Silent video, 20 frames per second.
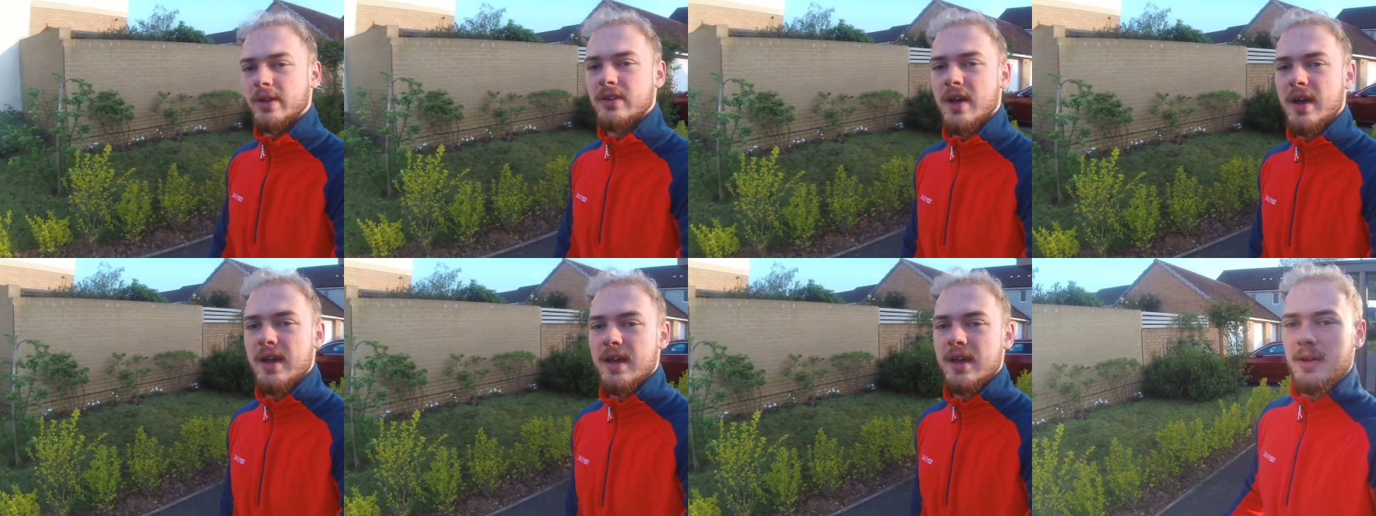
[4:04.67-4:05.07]

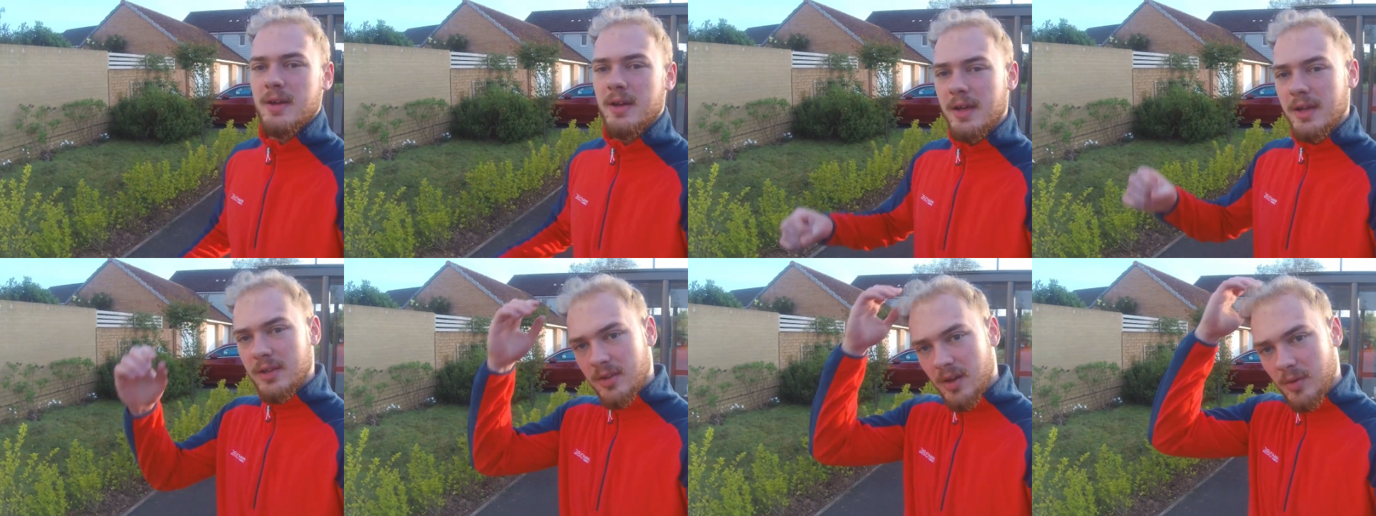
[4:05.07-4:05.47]
day
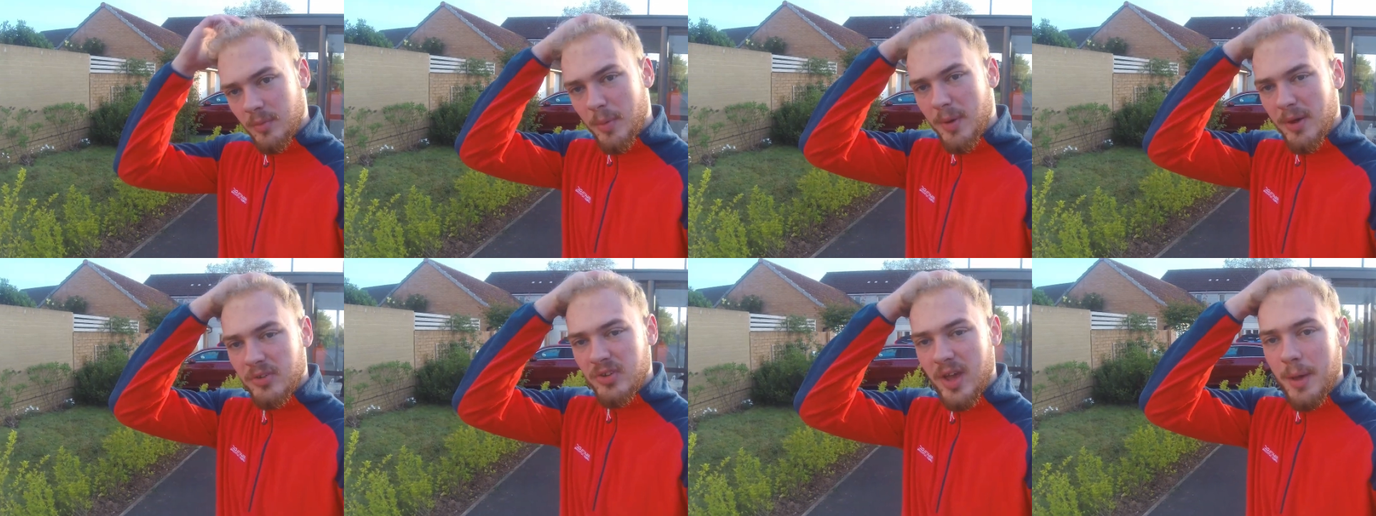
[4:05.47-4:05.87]
and I'm
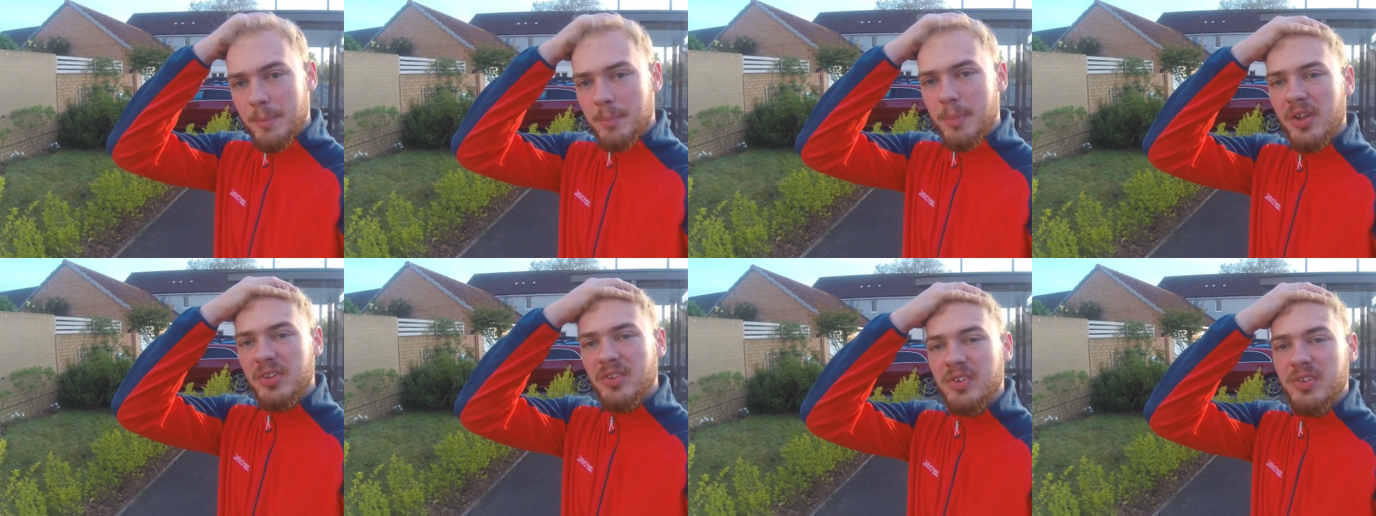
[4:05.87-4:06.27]
about to get a
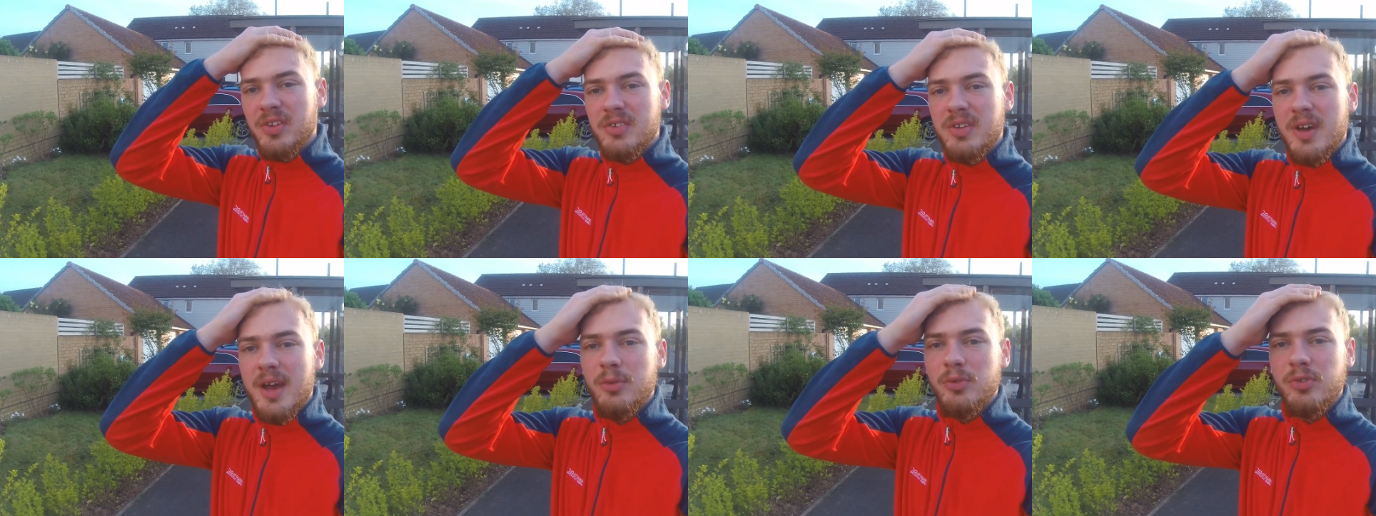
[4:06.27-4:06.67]
bus into
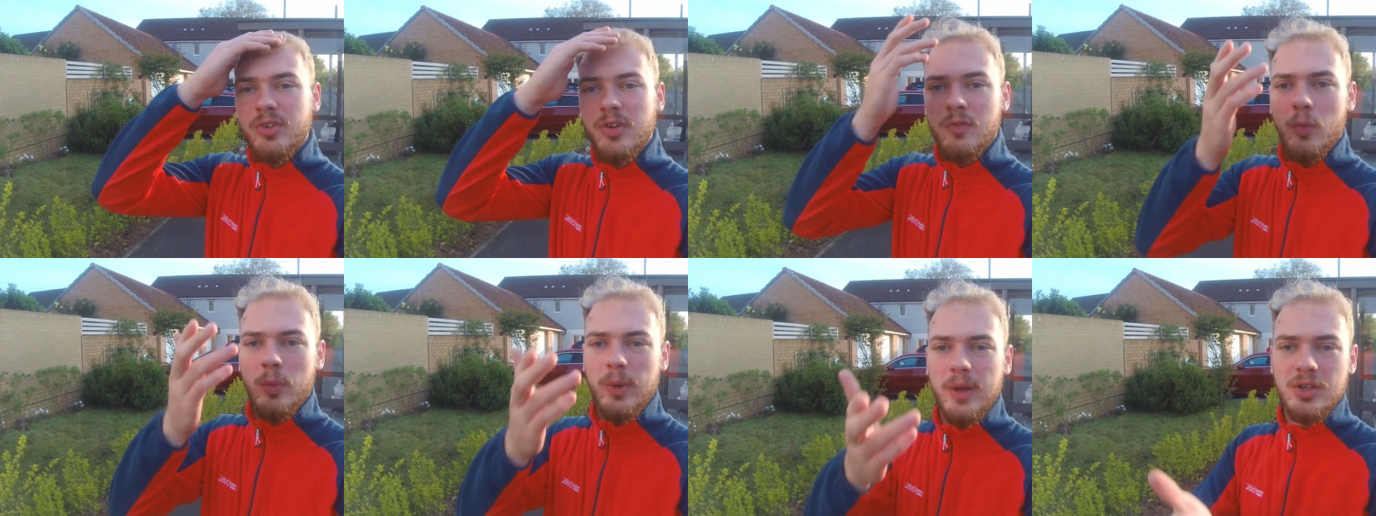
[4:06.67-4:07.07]
town
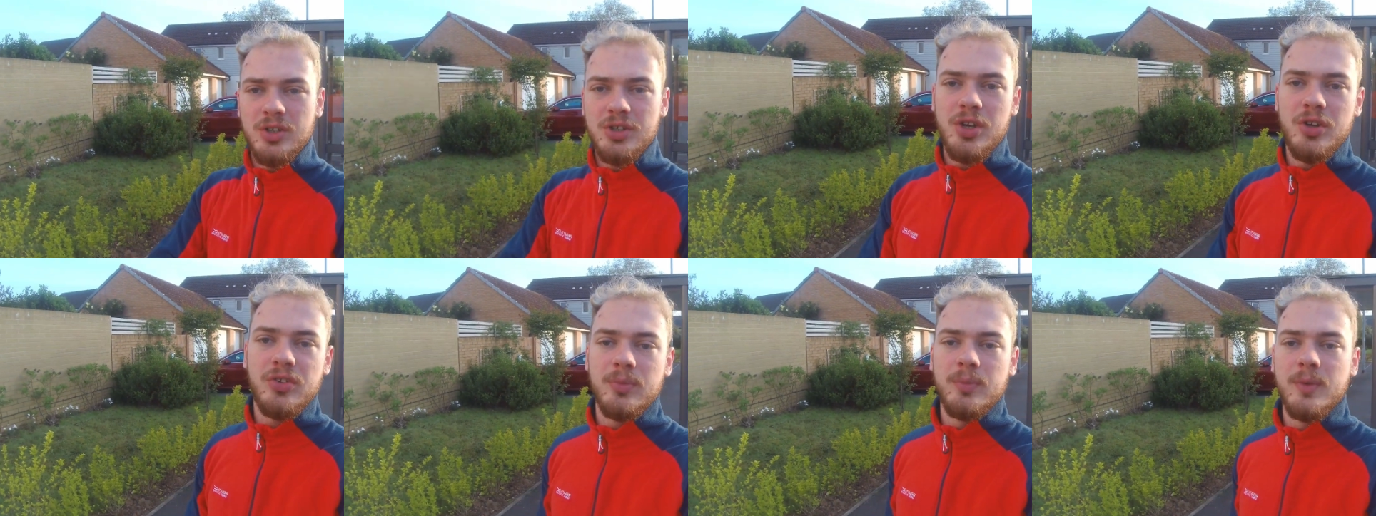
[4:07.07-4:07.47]
so that we can
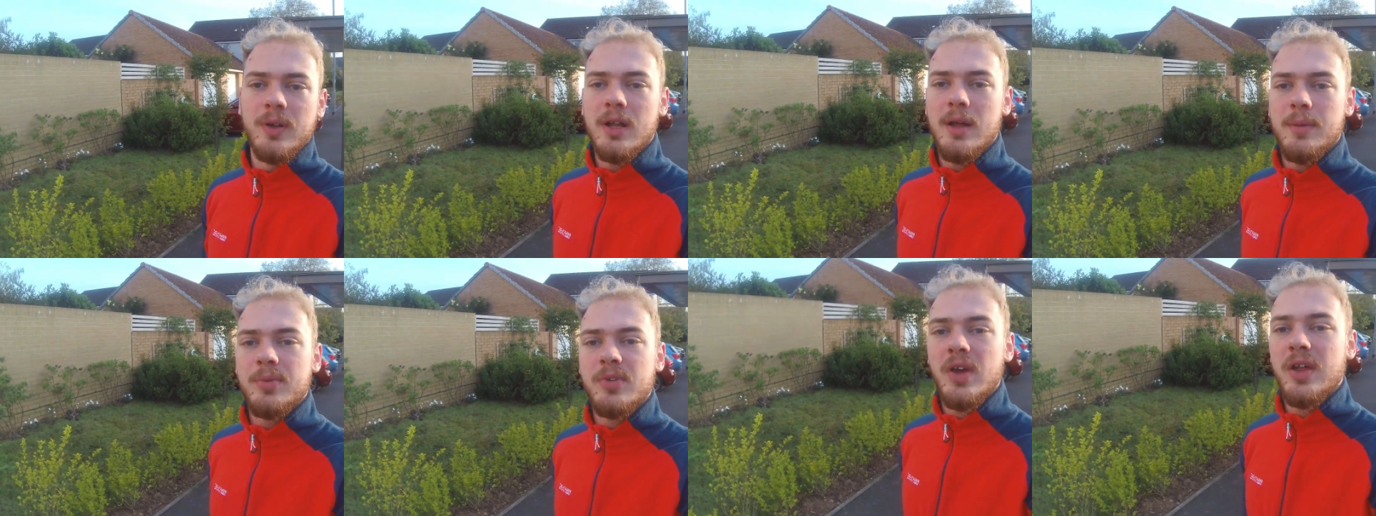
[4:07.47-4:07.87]
shoot some
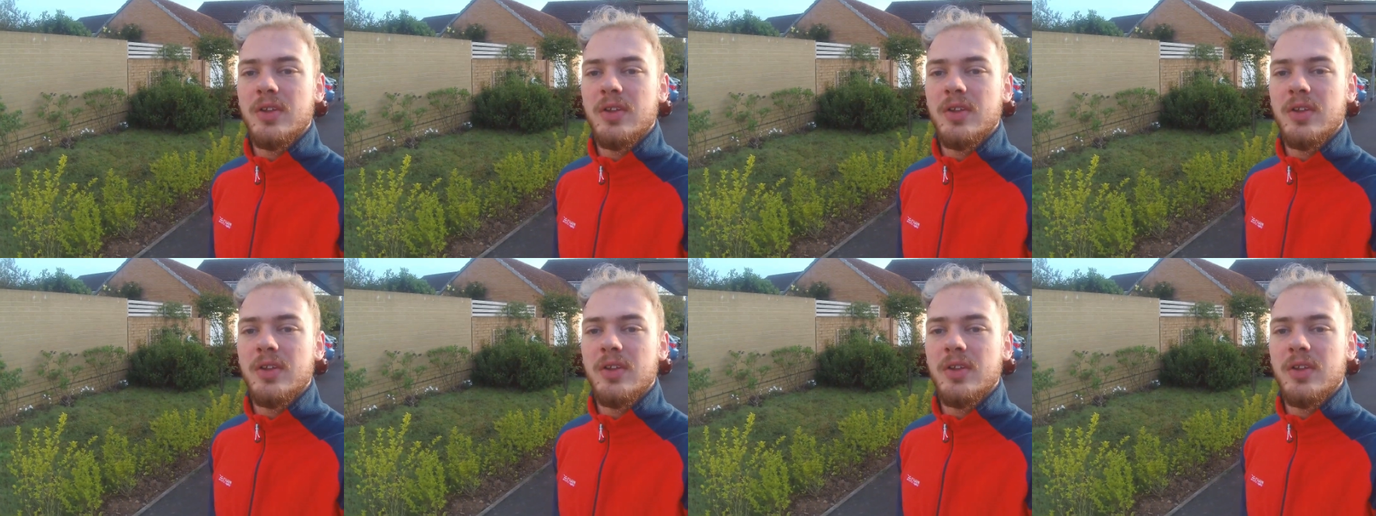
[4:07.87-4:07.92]
clips